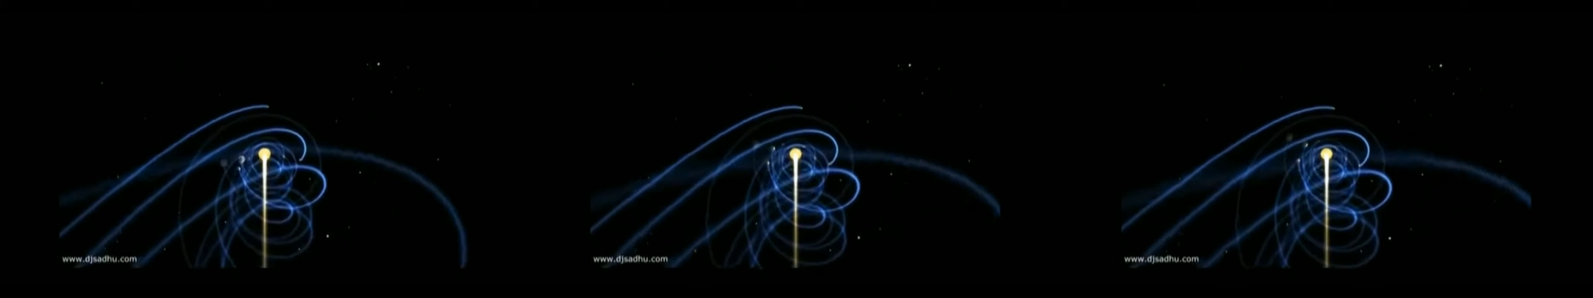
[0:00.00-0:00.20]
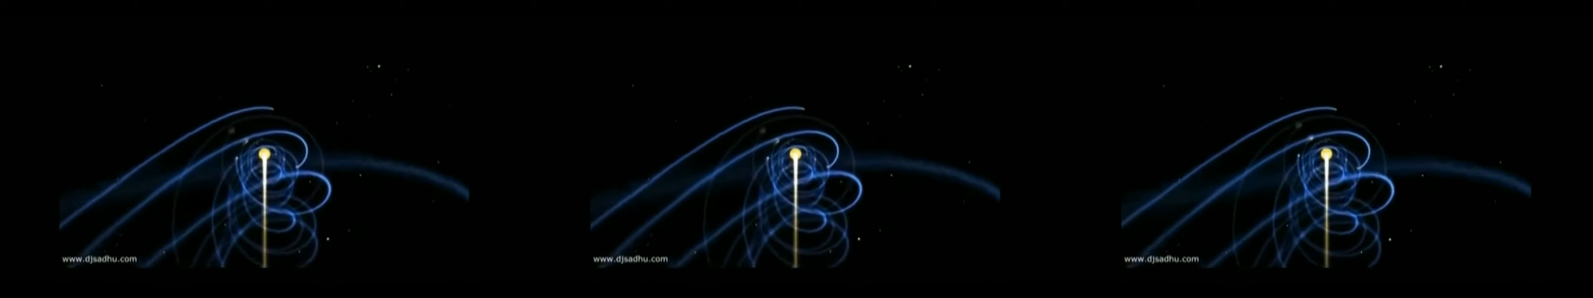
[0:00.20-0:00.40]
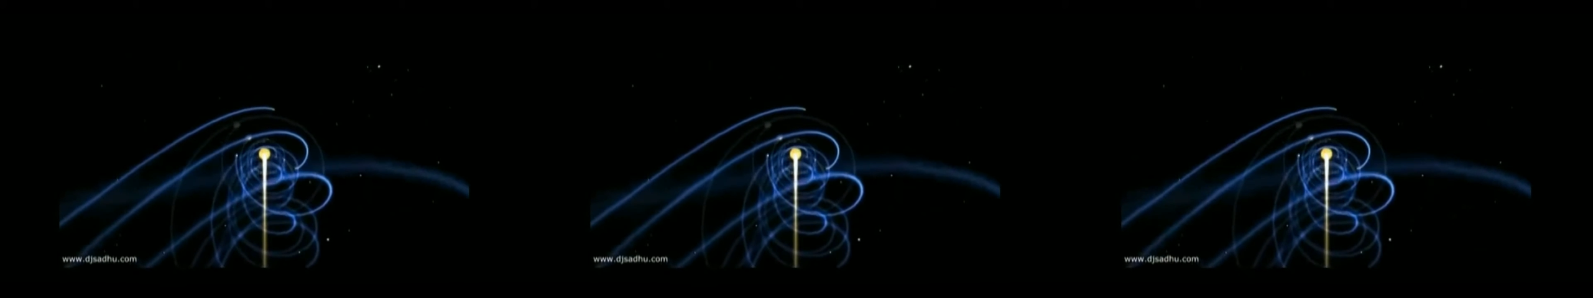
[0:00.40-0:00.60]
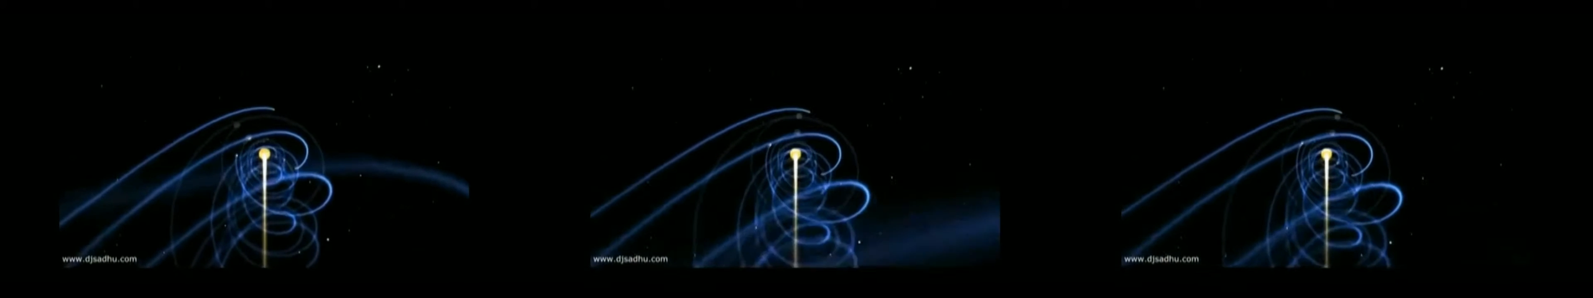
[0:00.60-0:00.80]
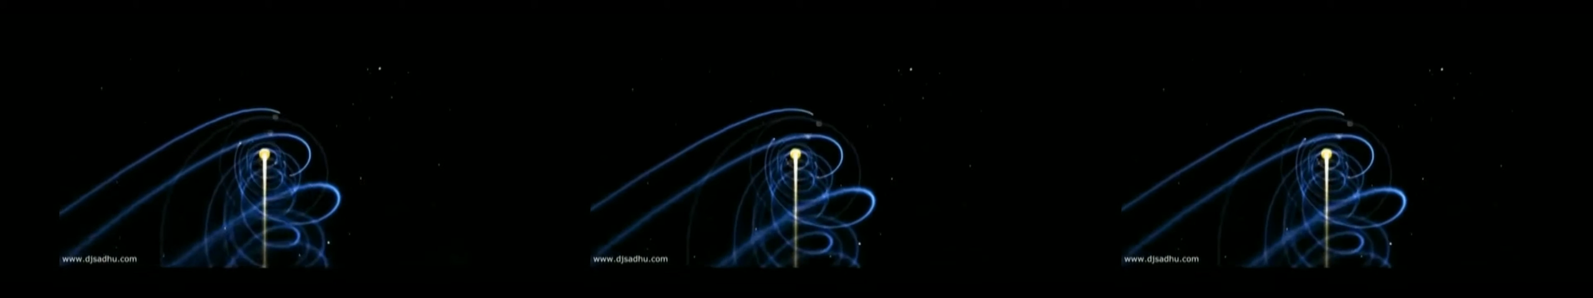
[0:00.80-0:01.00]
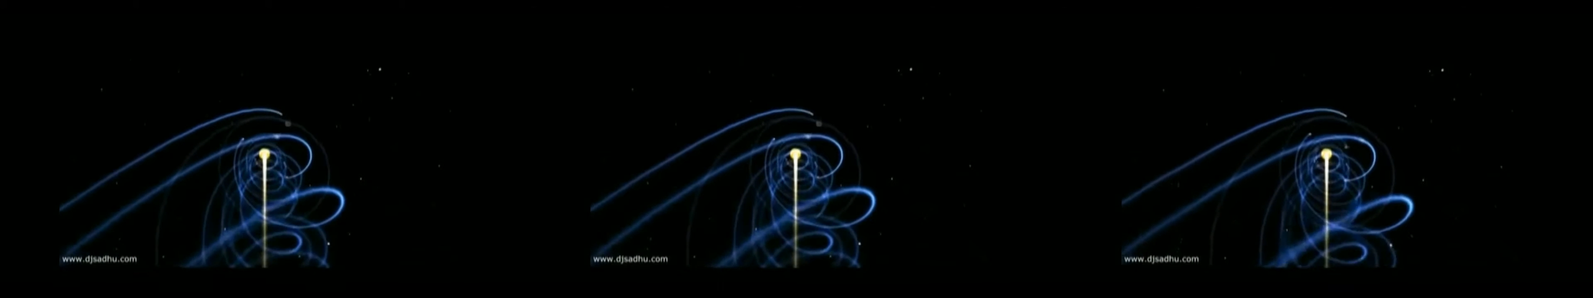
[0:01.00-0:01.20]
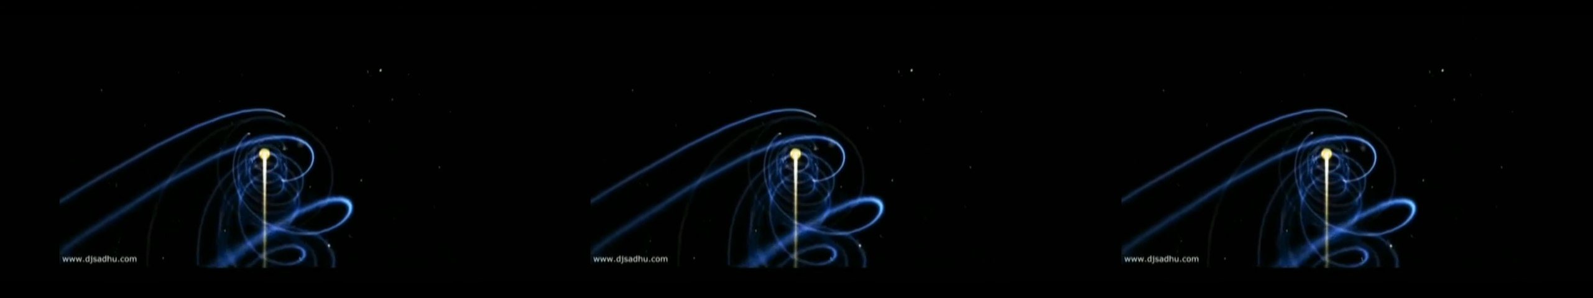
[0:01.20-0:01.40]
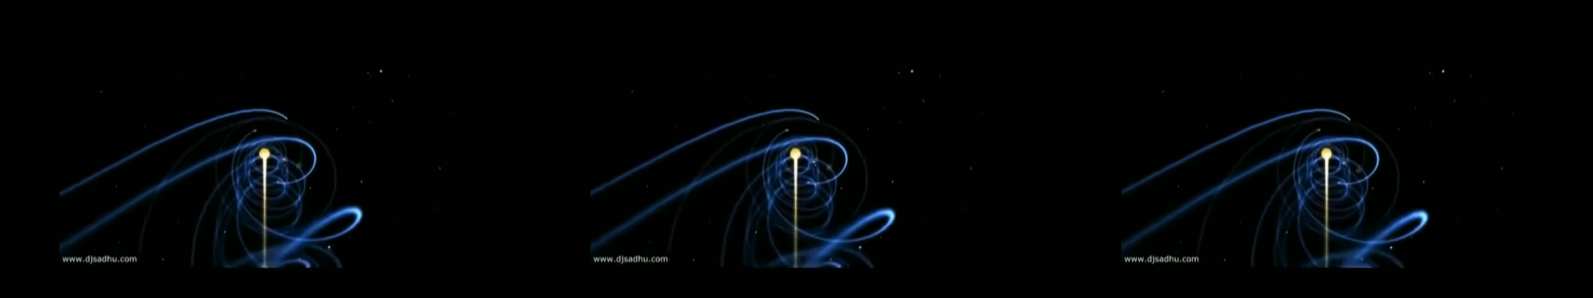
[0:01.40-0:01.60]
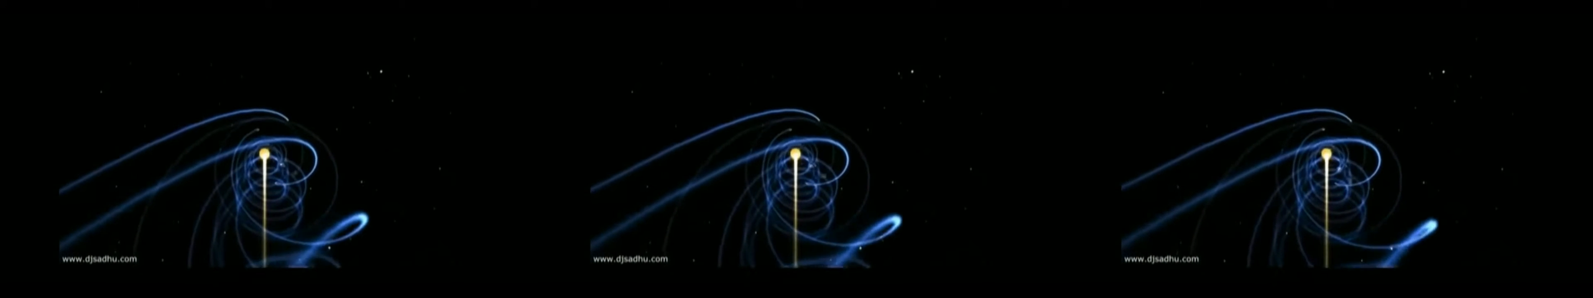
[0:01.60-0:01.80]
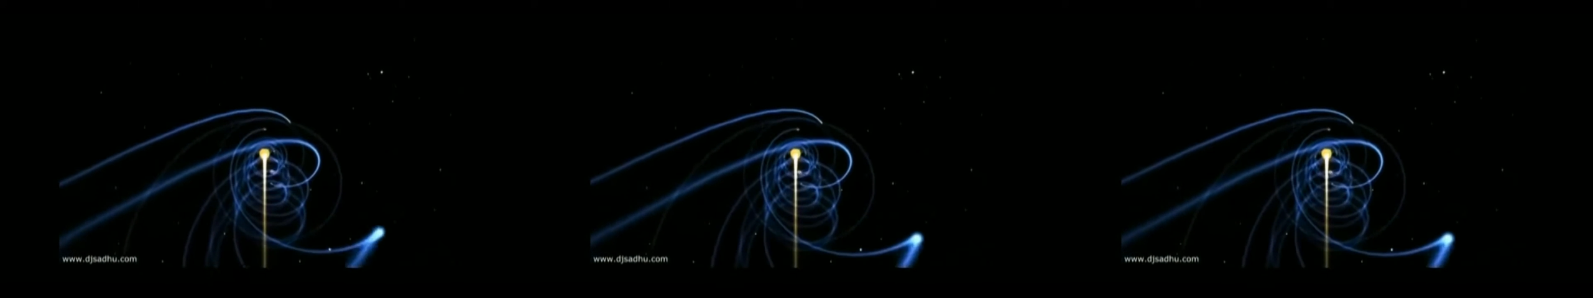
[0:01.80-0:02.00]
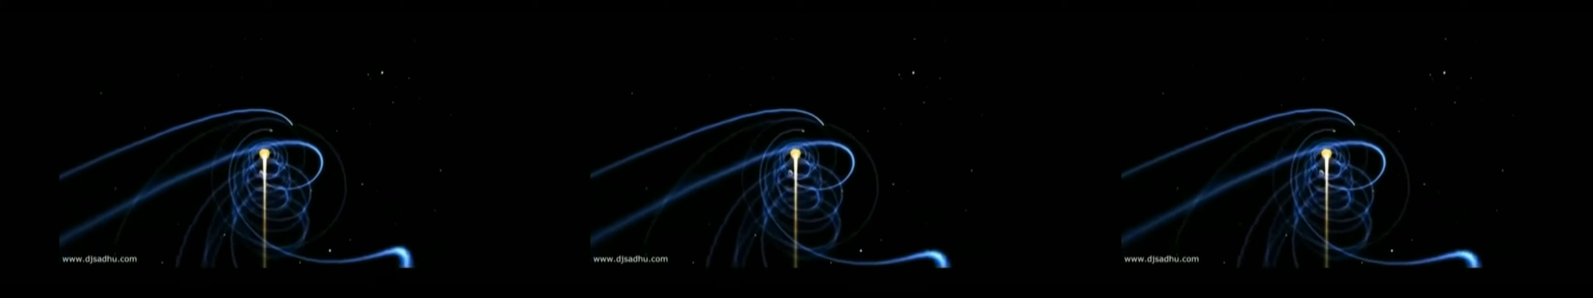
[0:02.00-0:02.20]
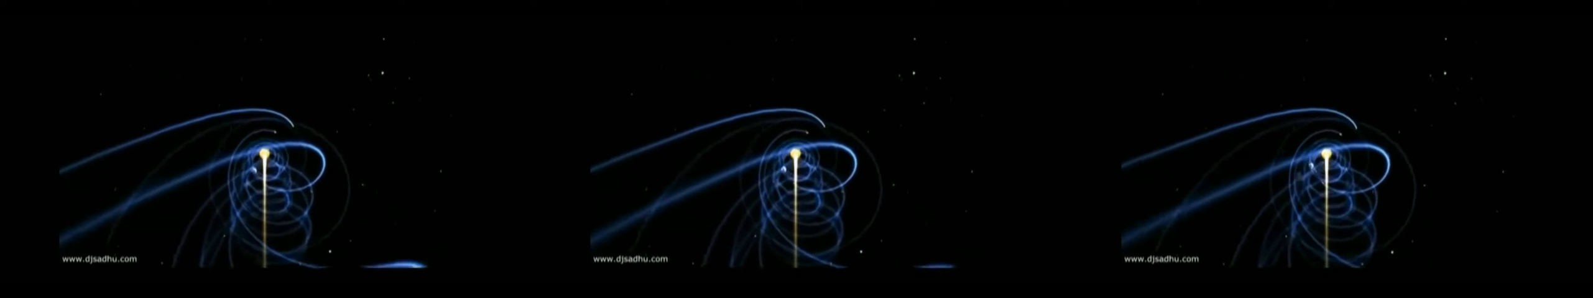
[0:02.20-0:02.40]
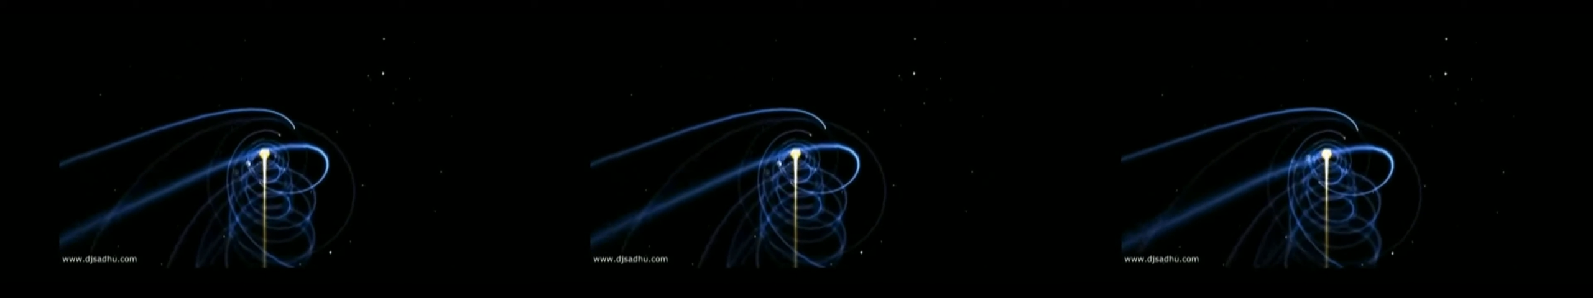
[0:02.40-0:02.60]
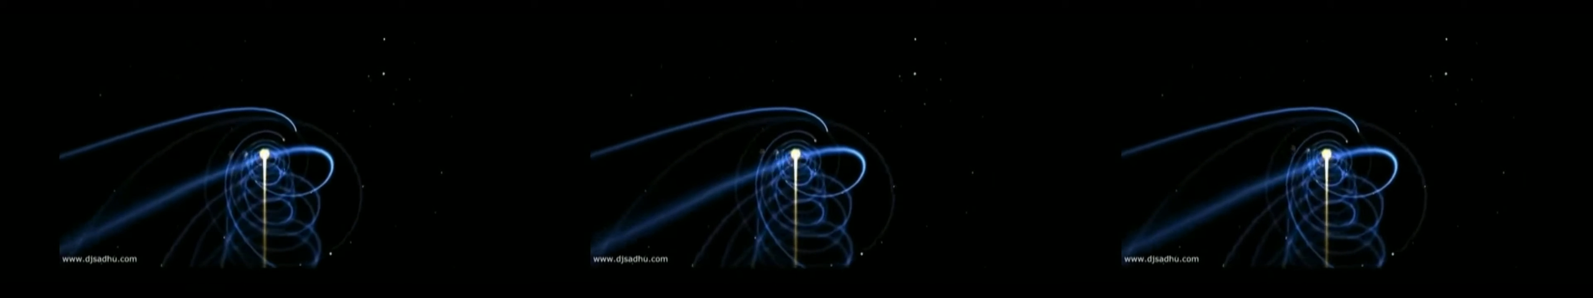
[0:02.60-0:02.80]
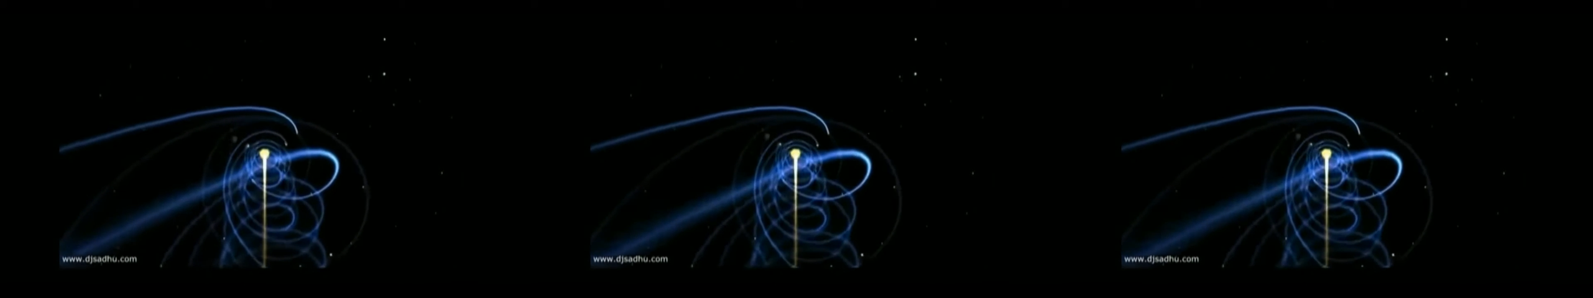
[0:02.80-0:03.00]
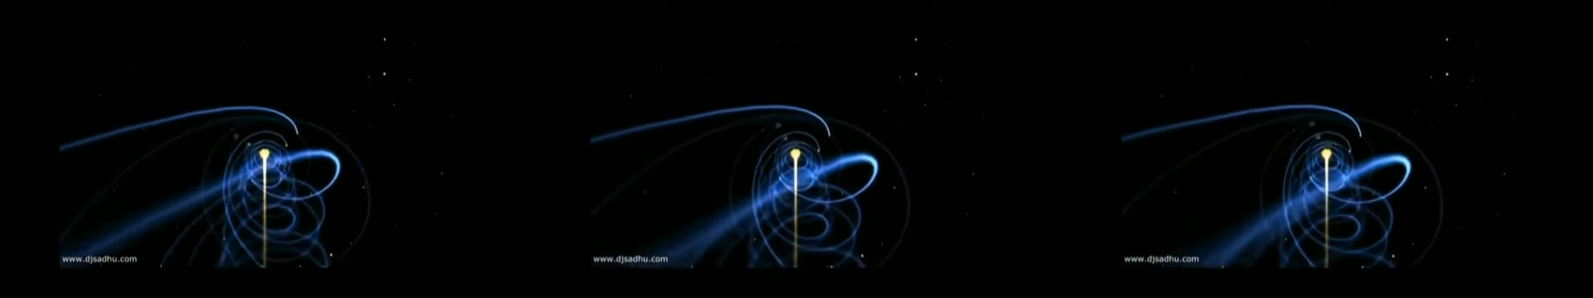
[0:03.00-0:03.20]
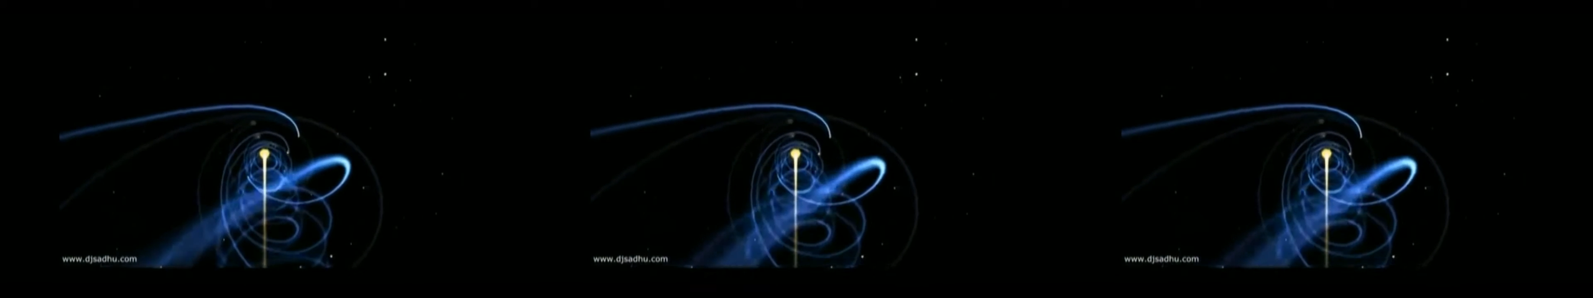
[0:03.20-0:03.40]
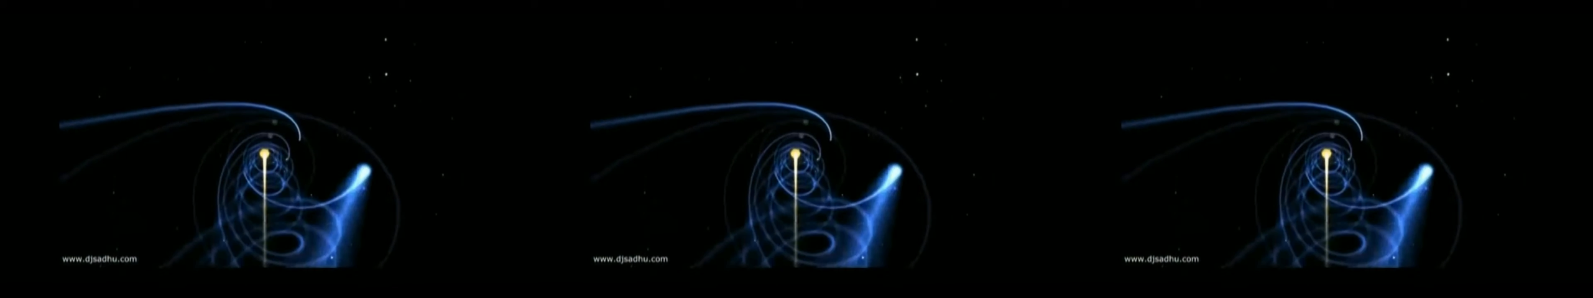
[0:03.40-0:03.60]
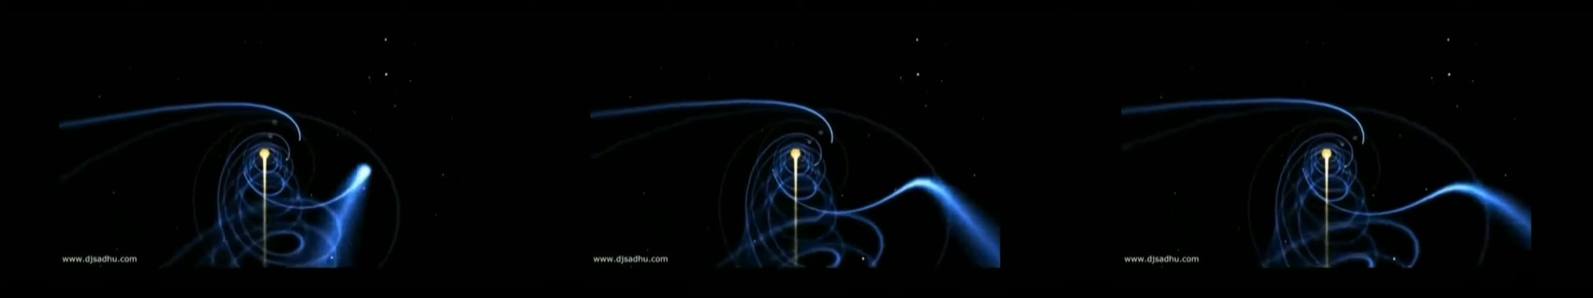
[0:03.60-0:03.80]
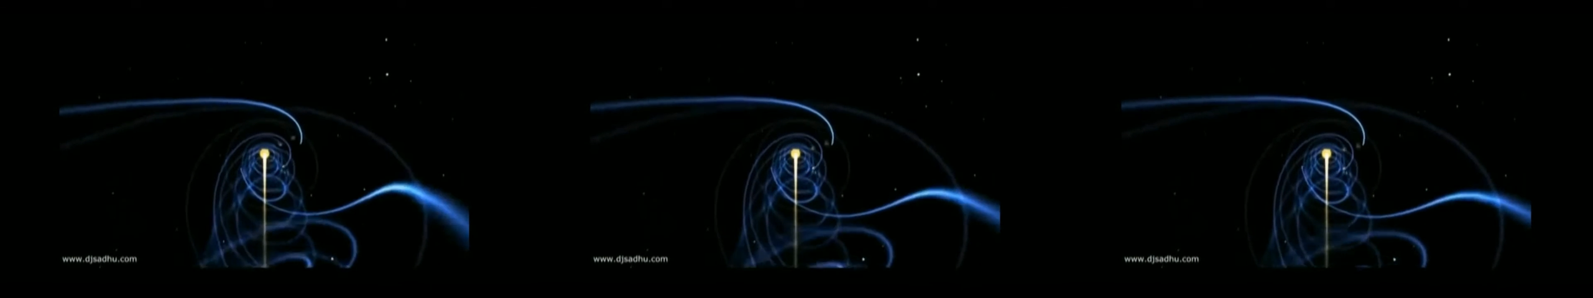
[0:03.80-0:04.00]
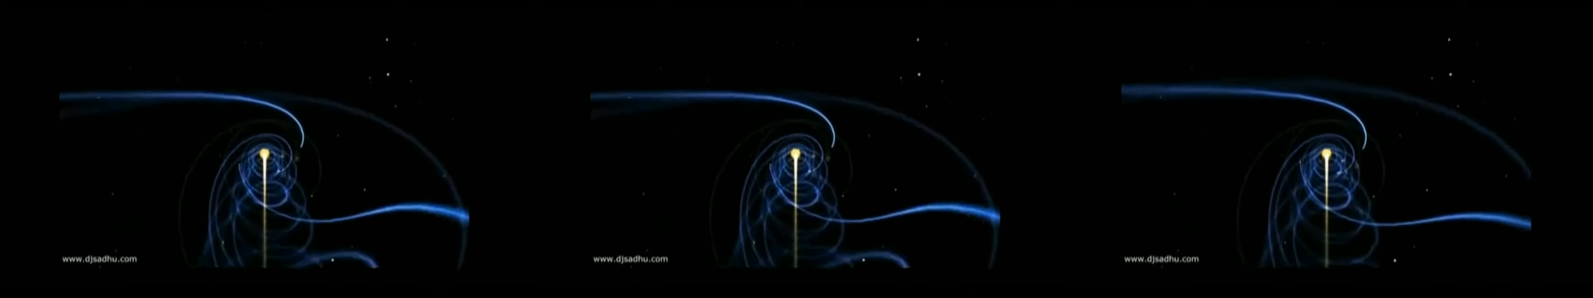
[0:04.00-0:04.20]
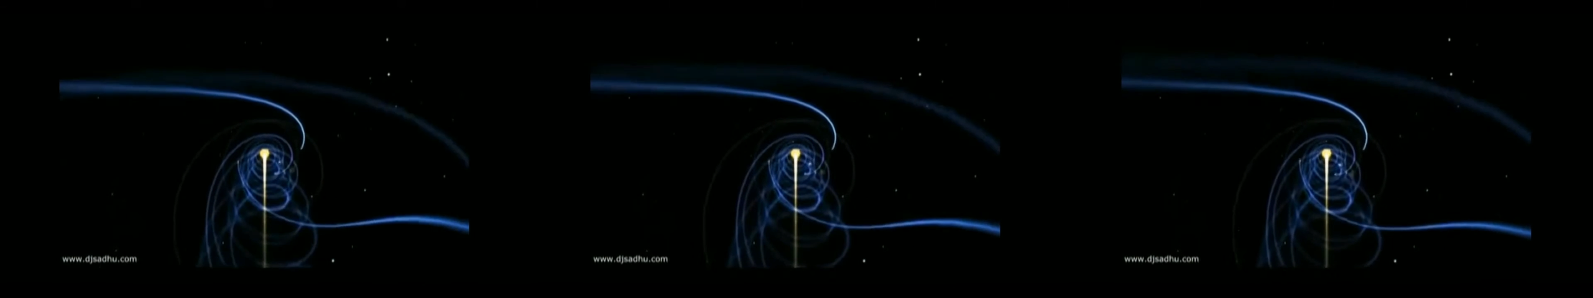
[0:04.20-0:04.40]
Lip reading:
No face is visible, so there are no lips to read.